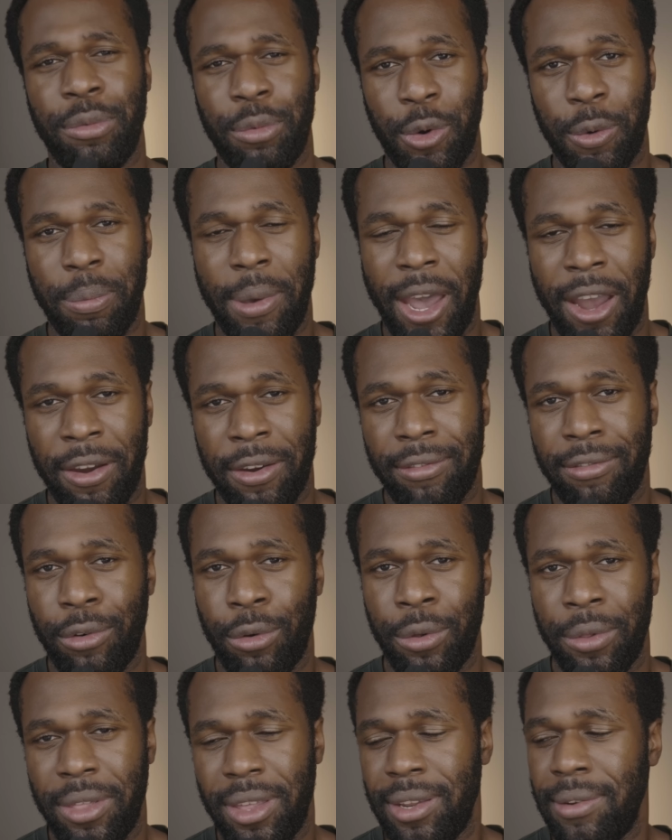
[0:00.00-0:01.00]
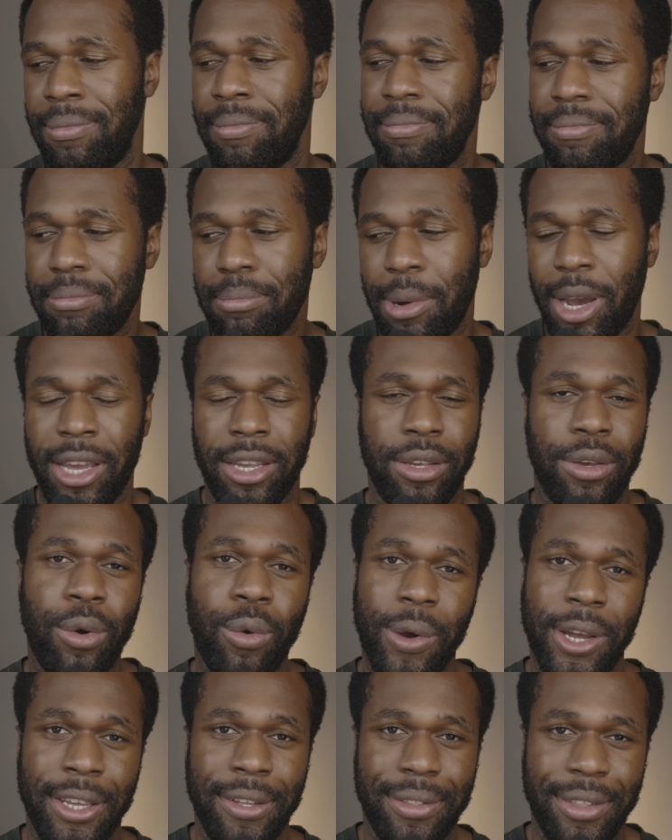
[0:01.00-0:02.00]
more powerful than my
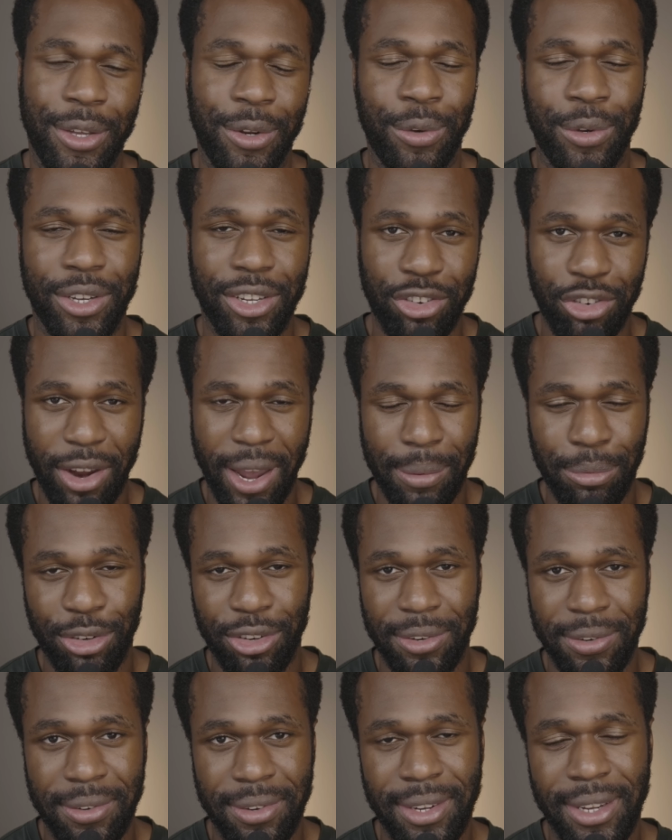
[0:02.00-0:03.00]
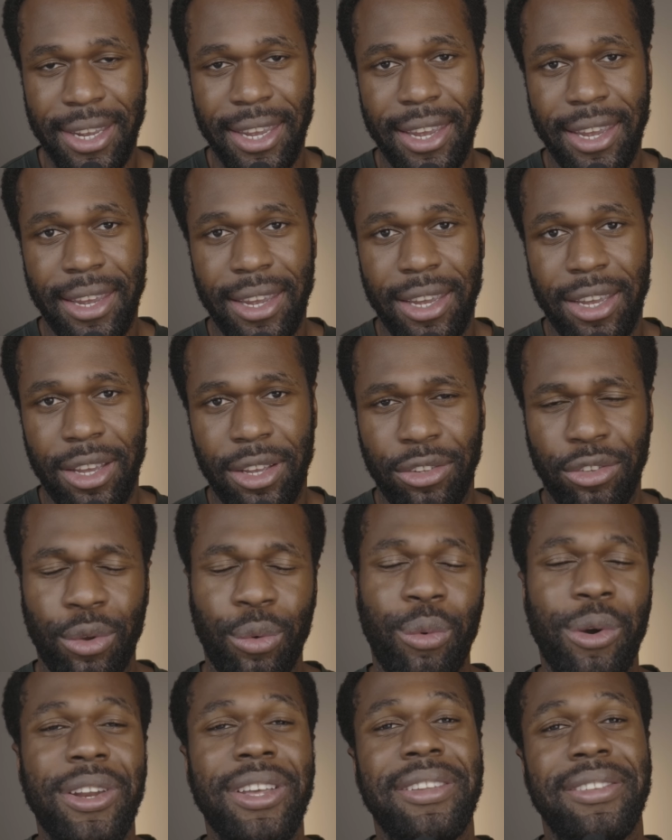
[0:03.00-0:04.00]
quaint little contraption. So
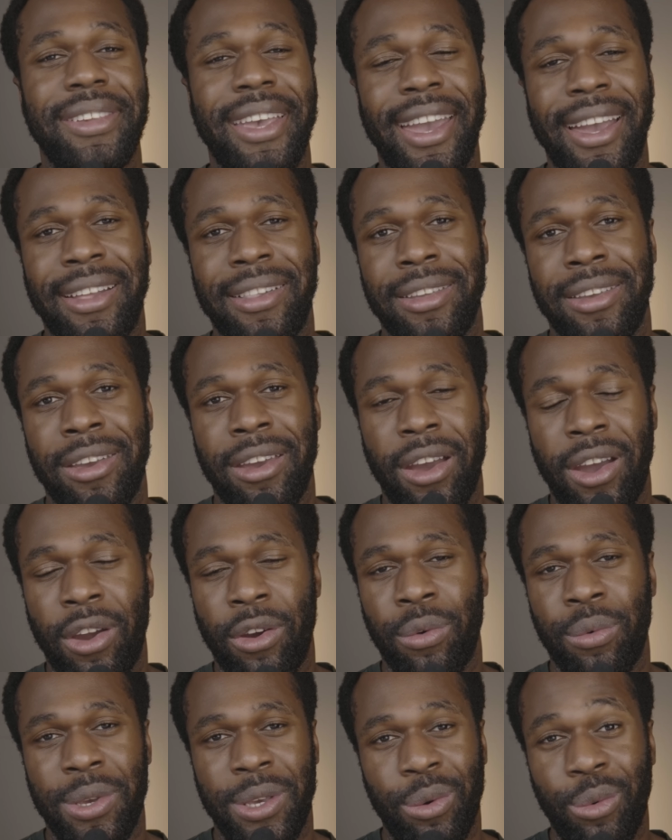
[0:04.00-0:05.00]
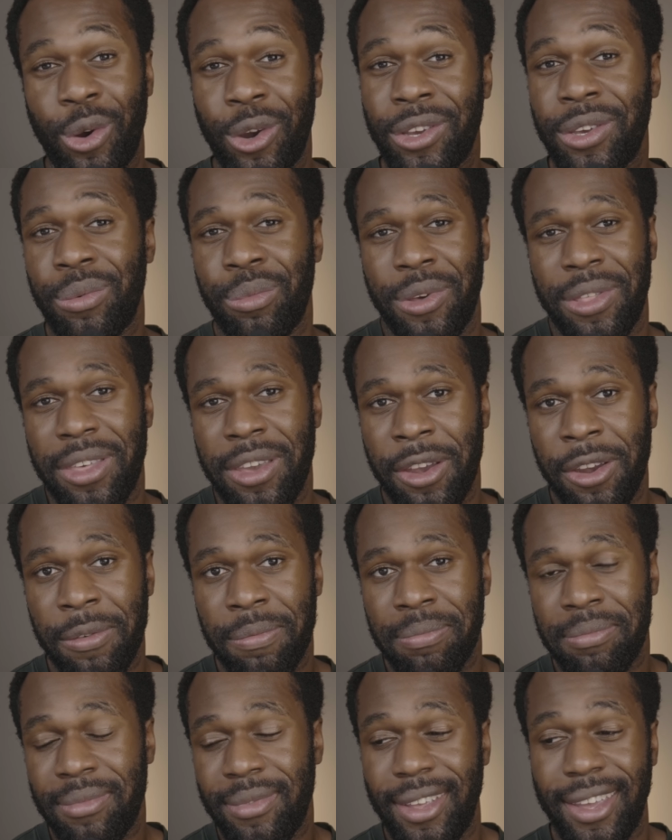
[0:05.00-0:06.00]
what exactly are we working with here?
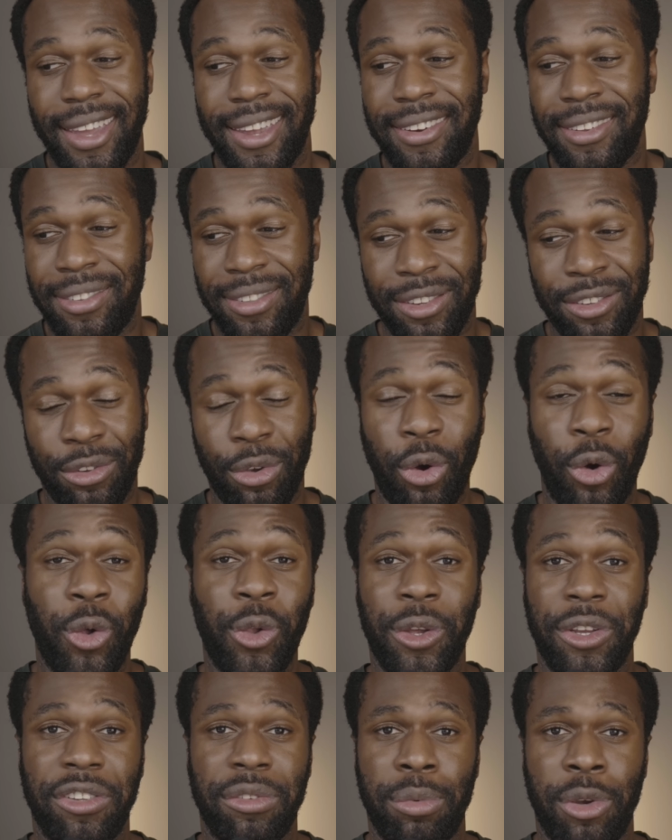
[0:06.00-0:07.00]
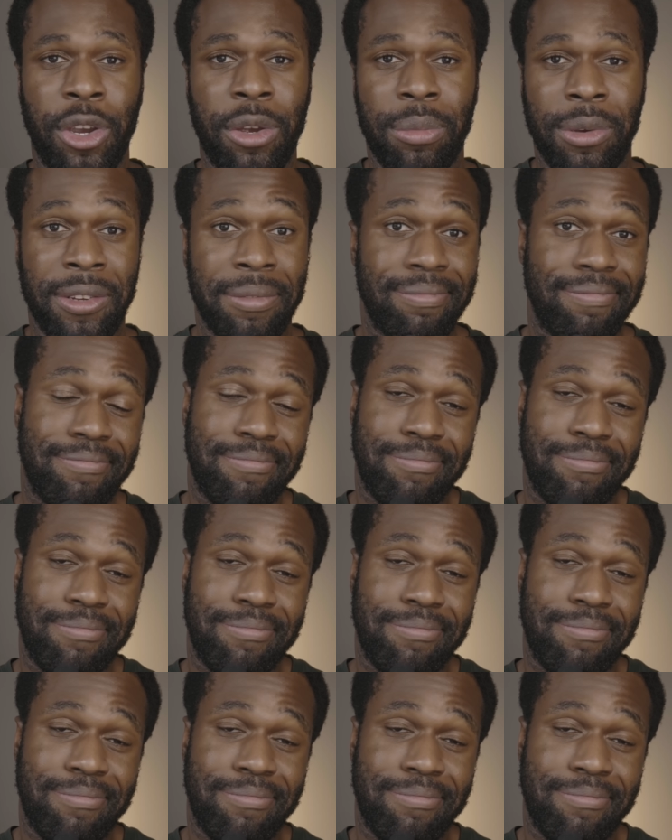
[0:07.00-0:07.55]
And is this whole experiment